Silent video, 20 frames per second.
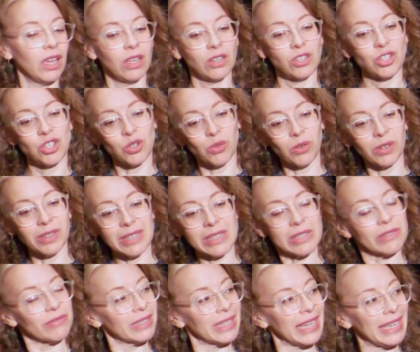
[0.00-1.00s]
short
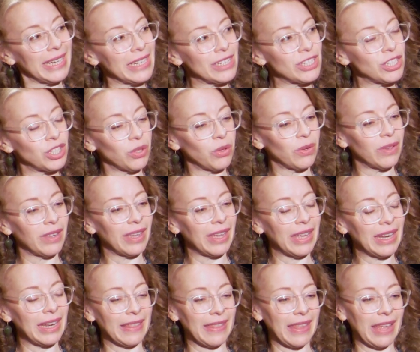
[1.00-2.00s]
that's related to
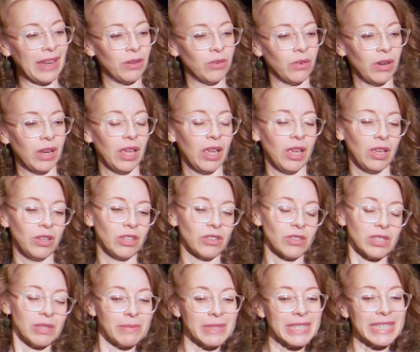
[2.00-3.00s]
it, and then there's
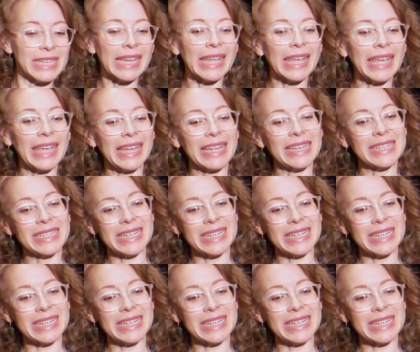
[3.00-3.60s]
some singing and